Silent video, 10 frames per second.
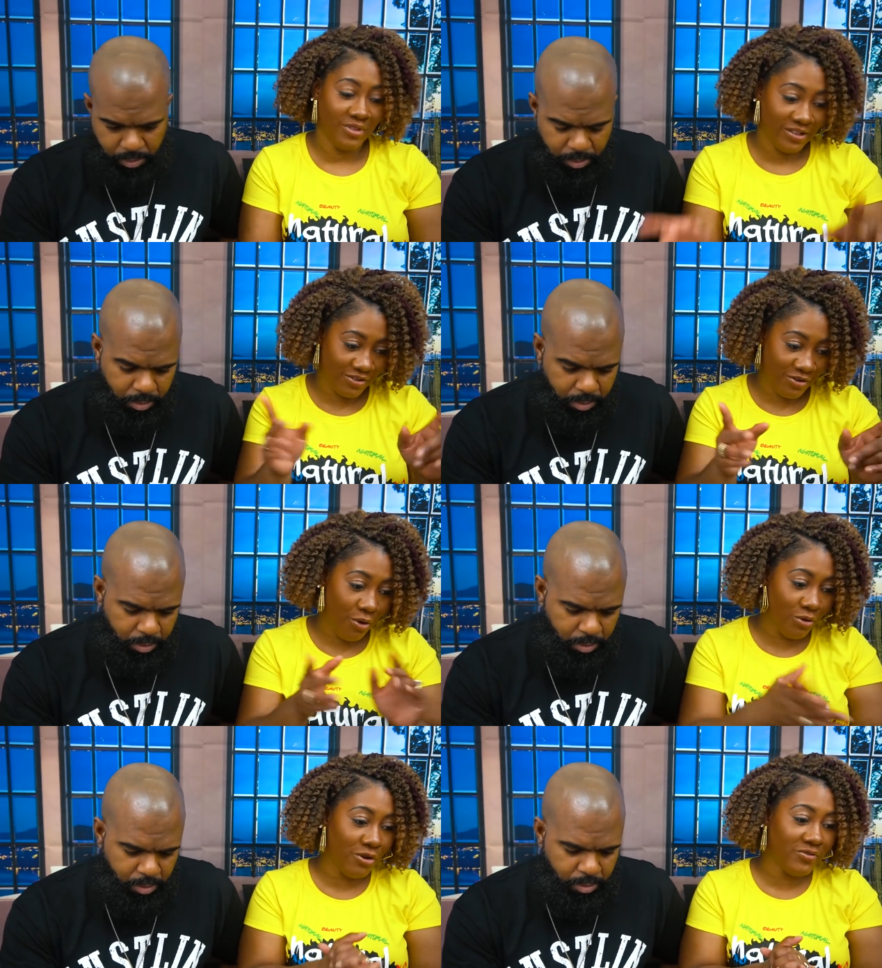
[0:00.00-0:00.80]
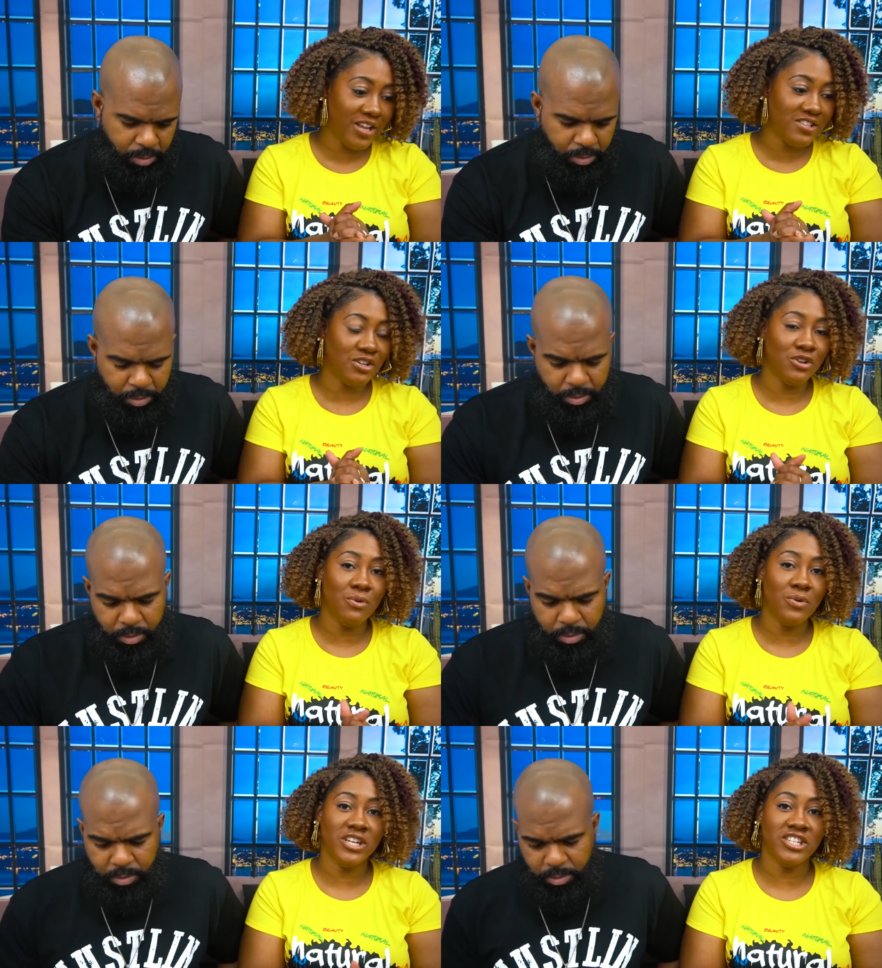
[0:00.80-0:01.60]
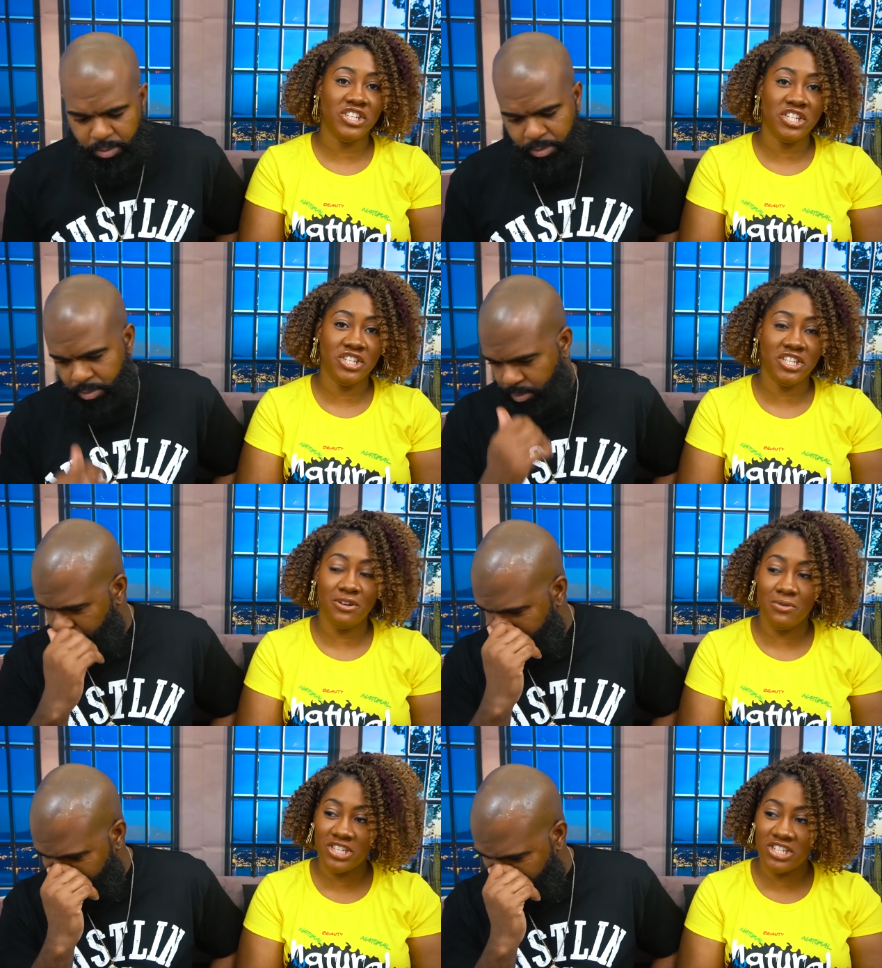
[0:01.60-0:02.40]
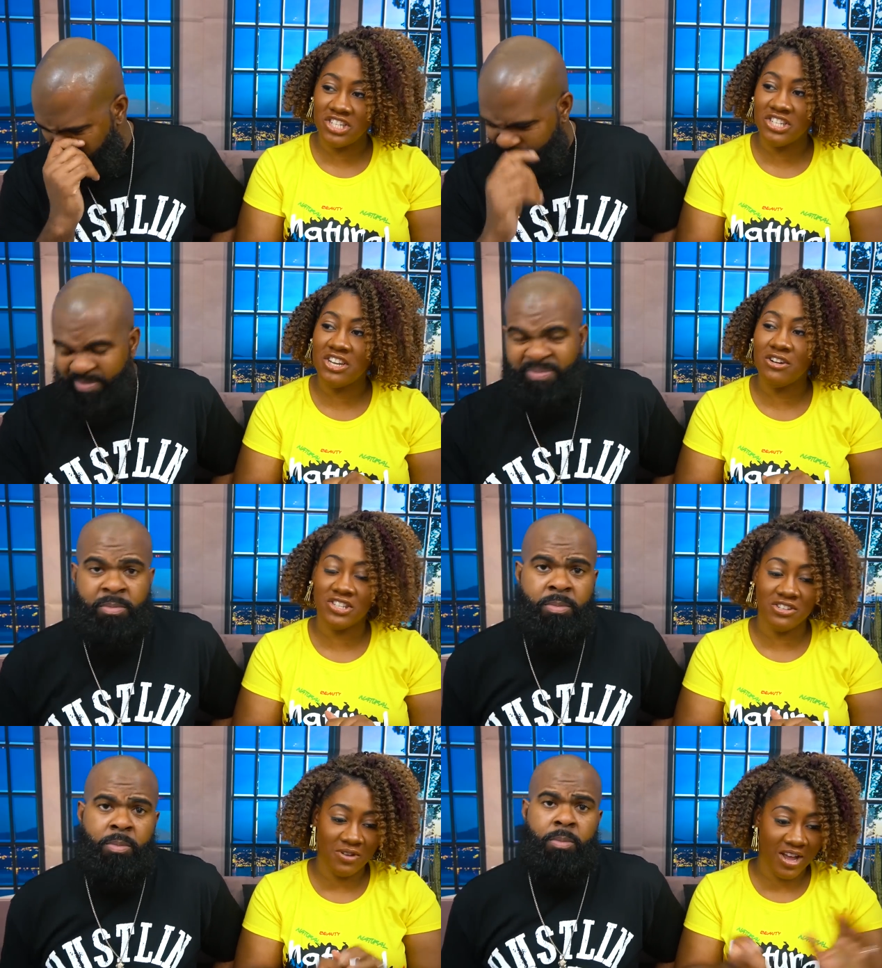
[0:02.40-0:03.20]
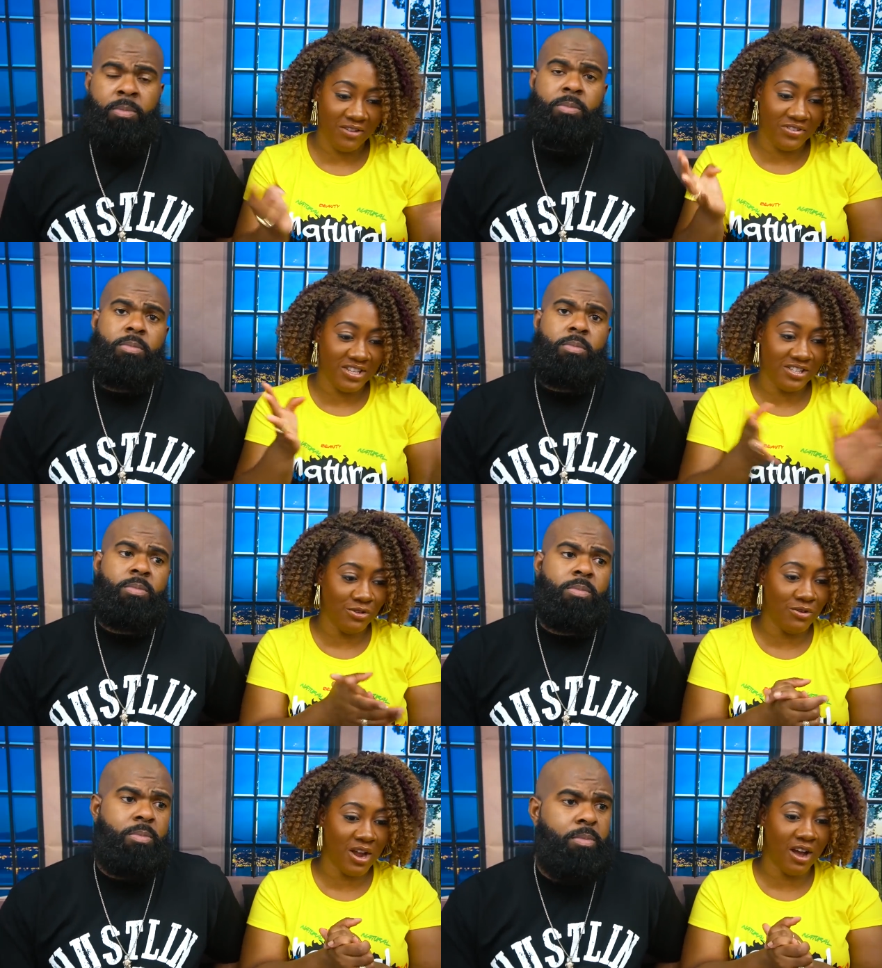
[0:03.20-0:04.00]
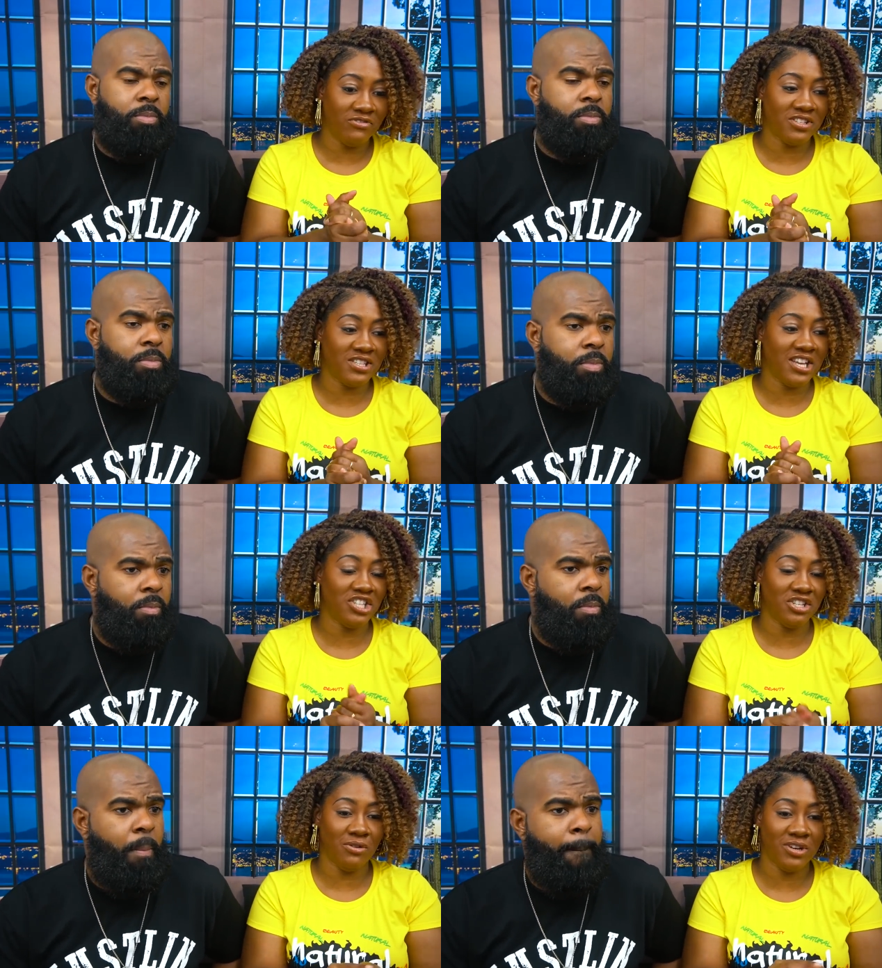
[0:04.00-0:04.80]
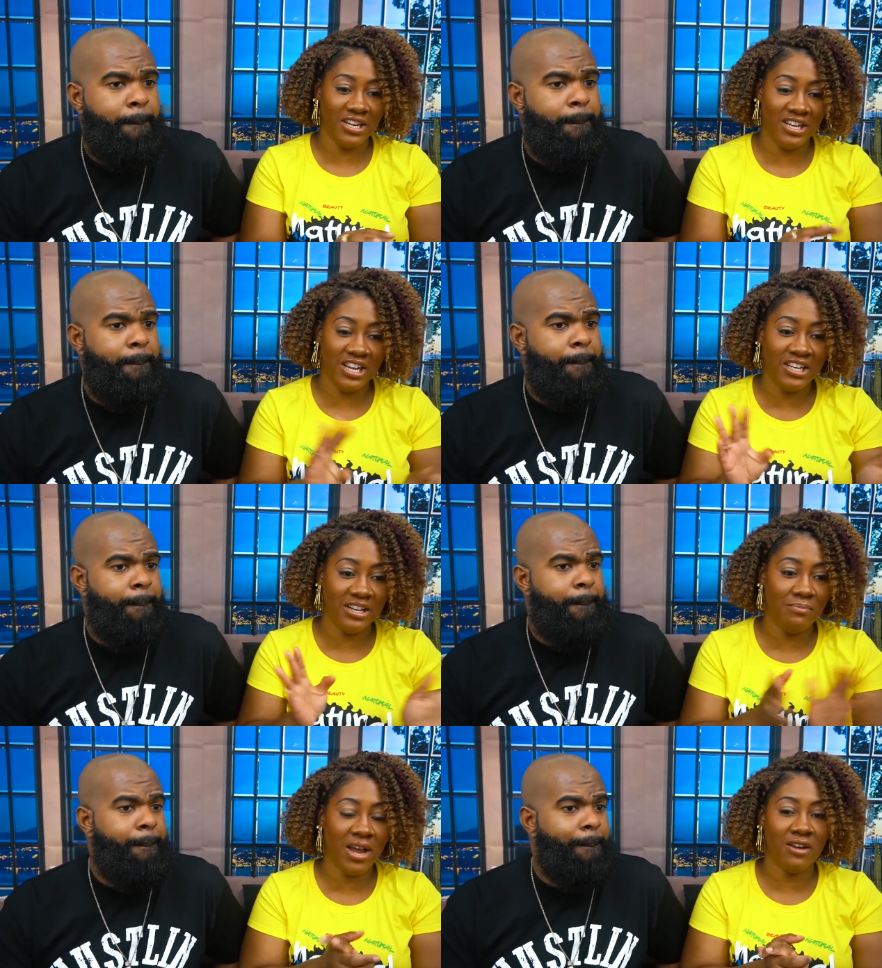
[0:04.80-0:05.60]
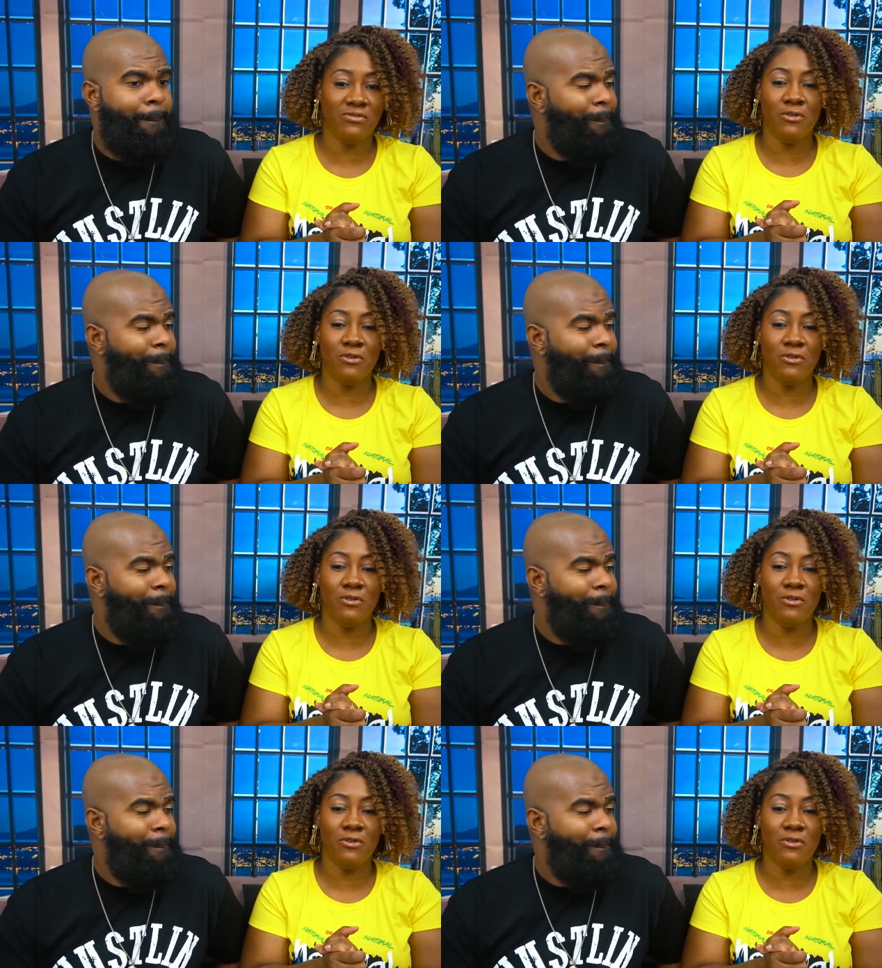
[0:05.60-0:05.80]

Speaker 1: it's going over there to Noah and Gigi. Noah and Gigi are still having this little conversation and giggling back and